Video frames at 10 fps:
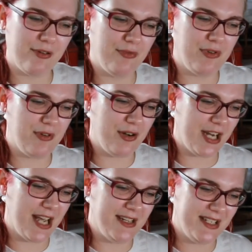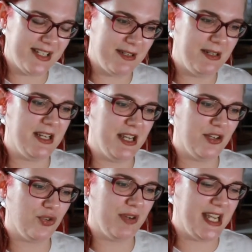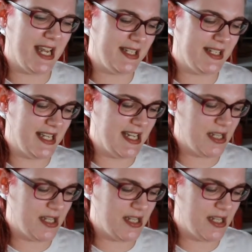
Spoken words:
when we were at Knit City in 2018,